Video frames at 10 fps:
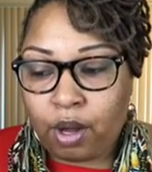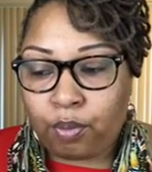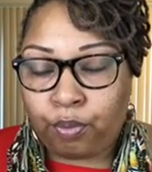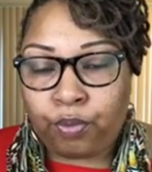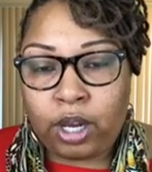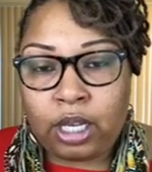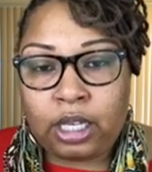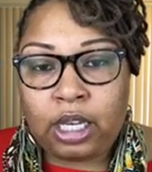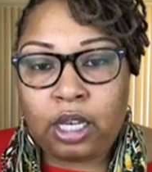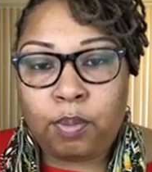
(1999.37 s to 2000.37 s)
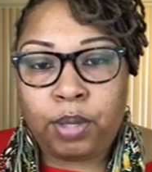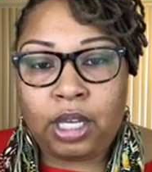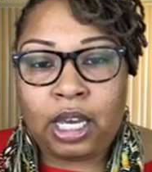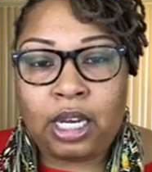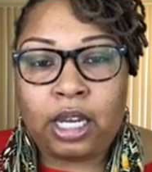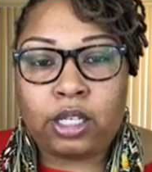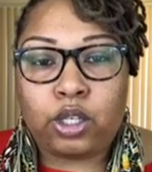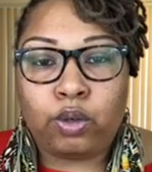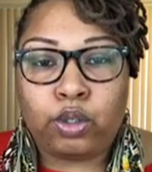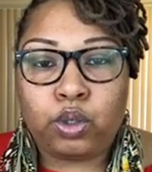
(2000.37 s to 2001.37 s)
Really beginning
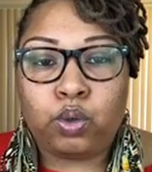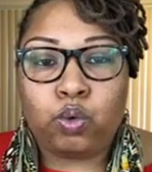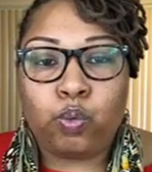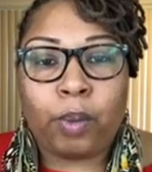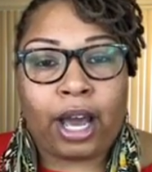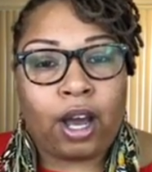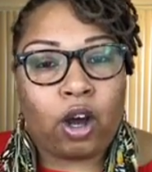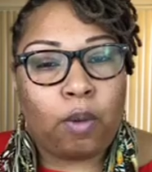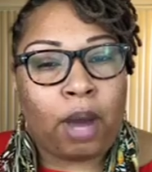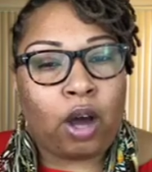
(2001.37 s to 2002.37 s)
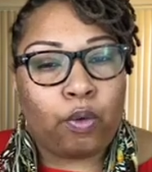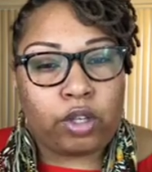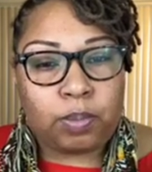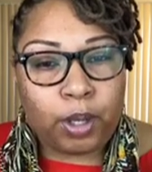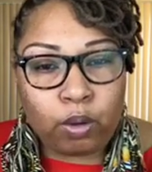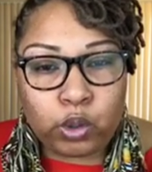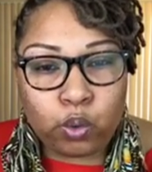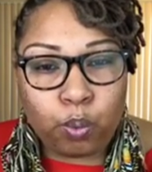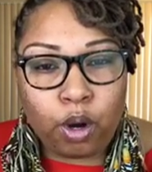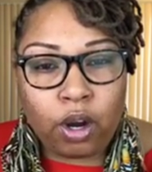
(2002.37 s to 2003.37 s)
to do my own
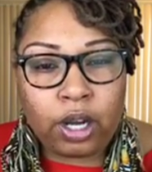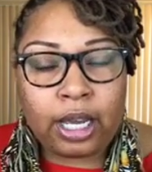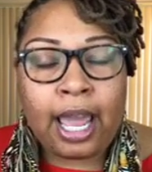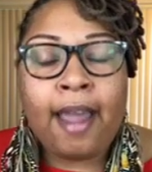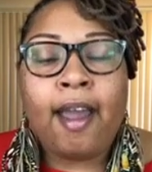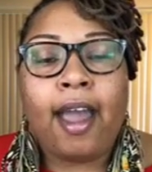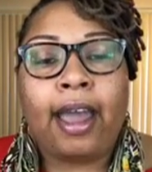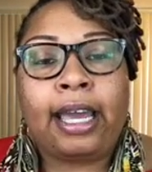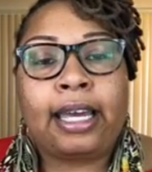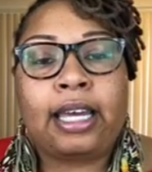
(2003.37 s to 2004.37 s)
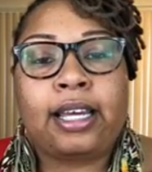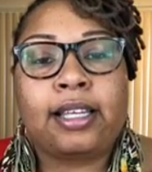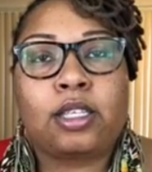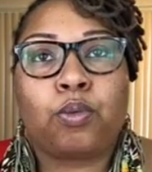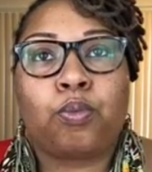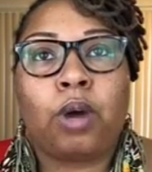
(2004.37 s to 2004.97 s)
spiritual work, and